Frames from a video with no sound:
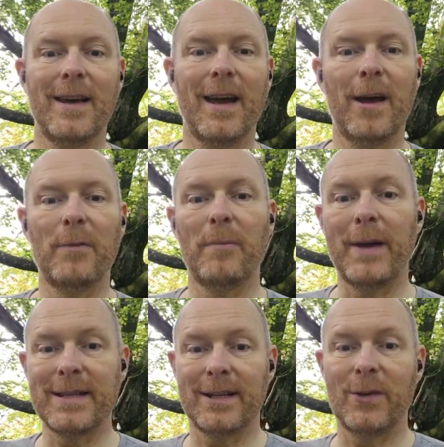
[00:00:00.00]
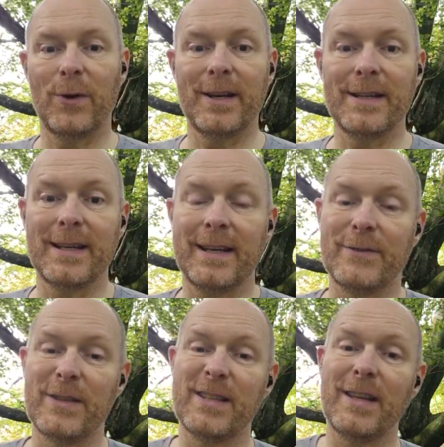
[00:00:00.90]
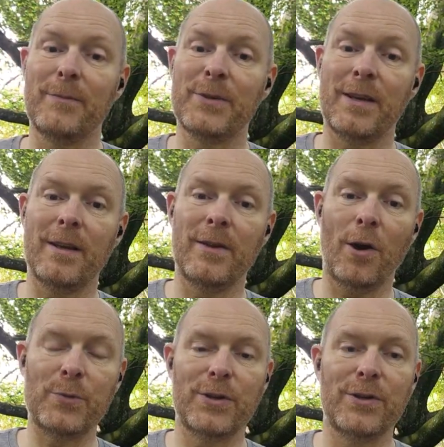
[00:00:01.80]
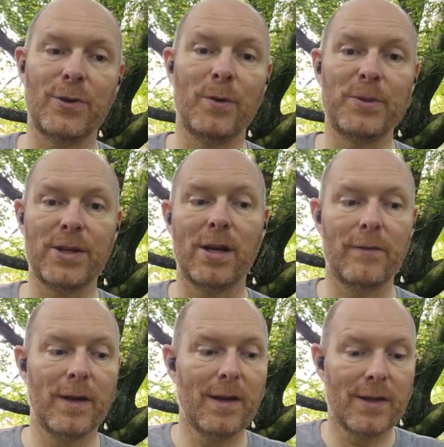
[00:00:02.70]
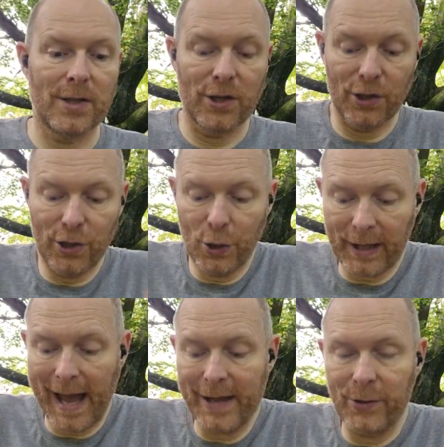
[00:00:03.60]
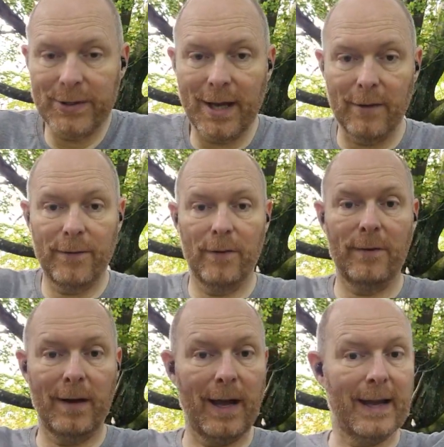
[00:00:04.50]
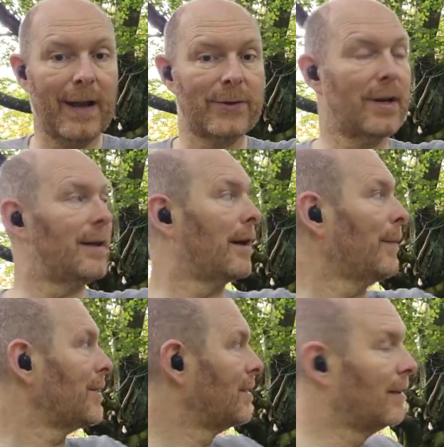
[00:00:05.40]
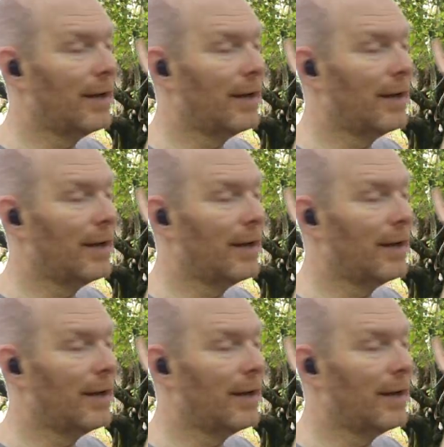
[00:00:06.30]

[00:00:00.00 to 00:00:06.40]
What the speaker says: And basically what it is, it gives us the option to observe. So you can look at yourself like an outside. Like imagine